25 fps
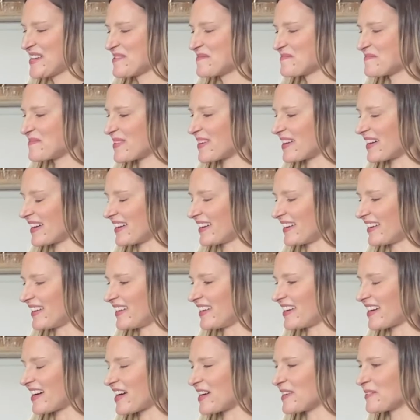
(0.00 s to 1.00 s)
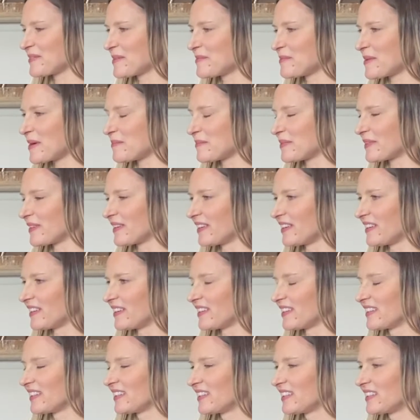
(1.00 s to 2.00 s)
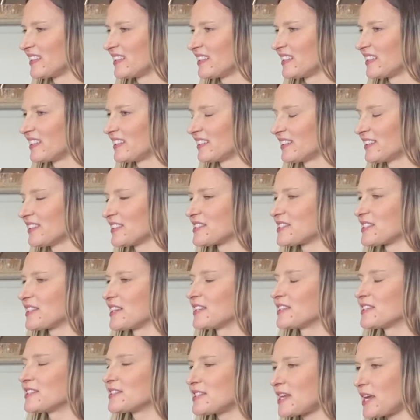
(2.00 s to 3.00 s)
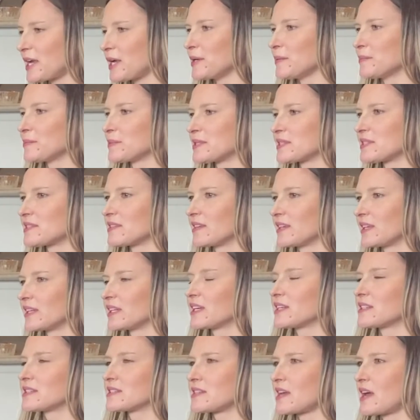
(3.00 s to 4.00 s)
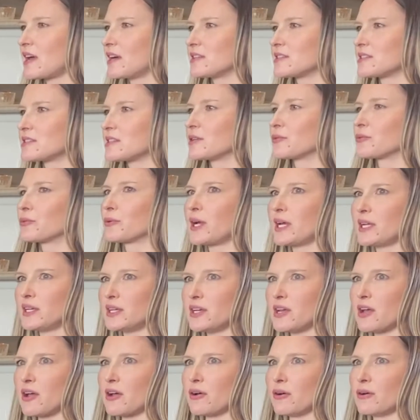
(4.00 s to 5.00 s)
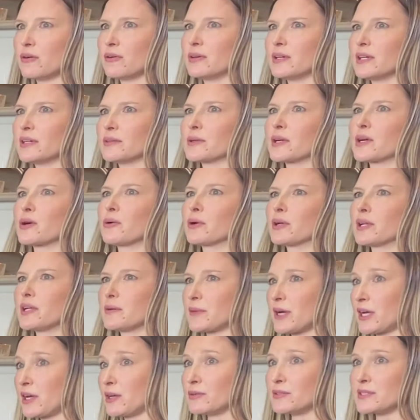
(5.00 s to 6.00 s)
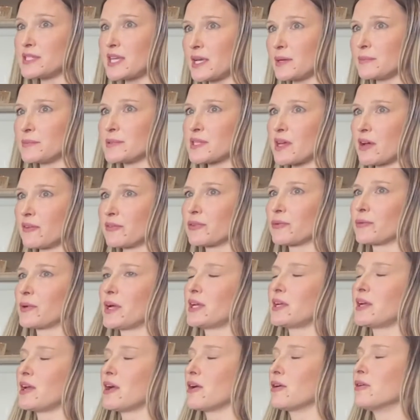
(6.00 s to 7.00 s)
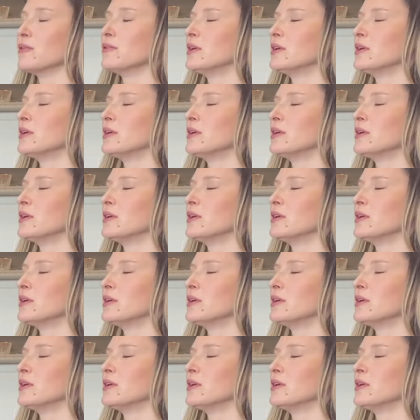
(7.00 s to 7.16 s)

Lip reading: But I remember listening to tapes and cassettes and radio and recording my own tapes off the radio